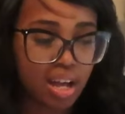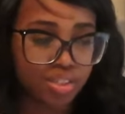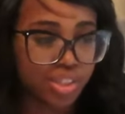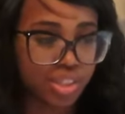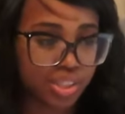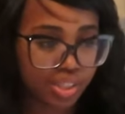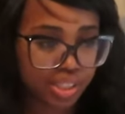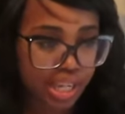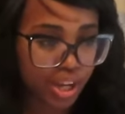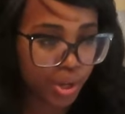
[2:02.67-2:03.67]
I'll just
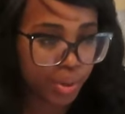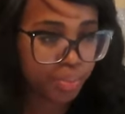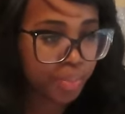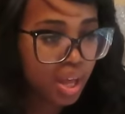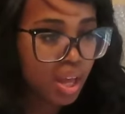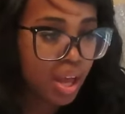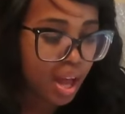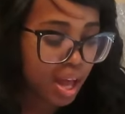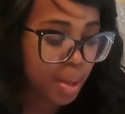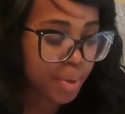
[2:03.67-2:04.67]
stay home
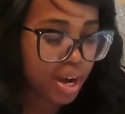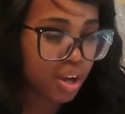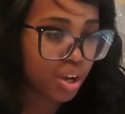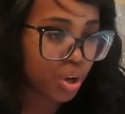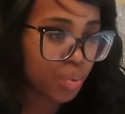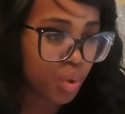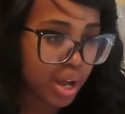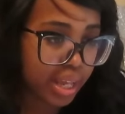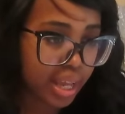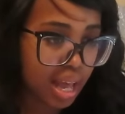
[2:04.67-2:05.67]
and I'll go
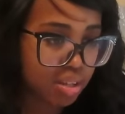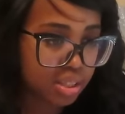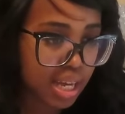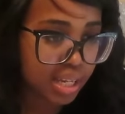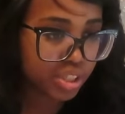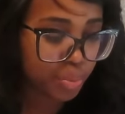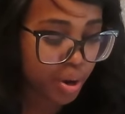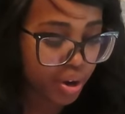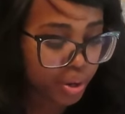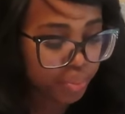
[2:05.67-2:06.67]
walking outside
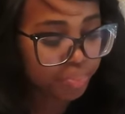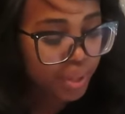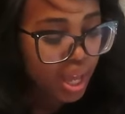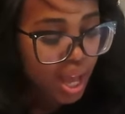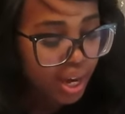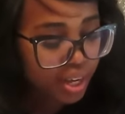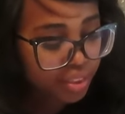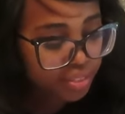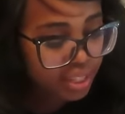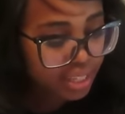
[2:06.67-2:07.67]
tomorrow.
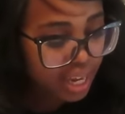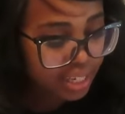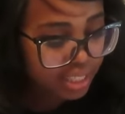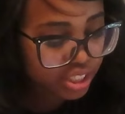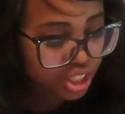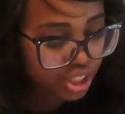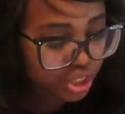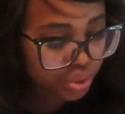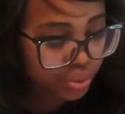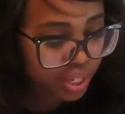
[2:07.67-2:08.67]
Another thing that I need to
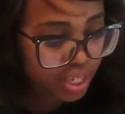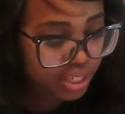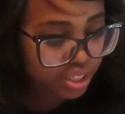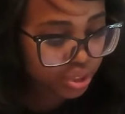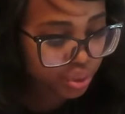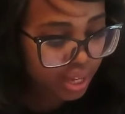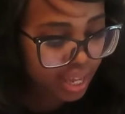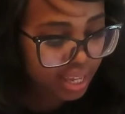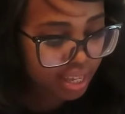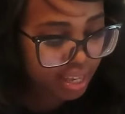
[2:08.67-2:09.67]
do is
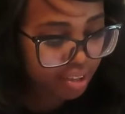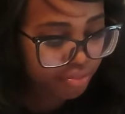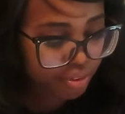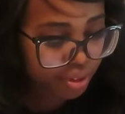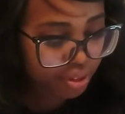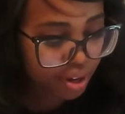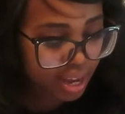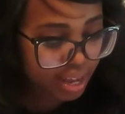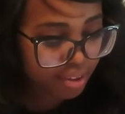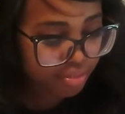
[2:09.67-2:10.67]
create and
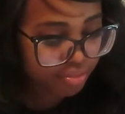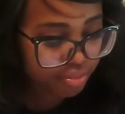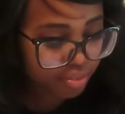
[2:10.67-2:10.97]
photograph.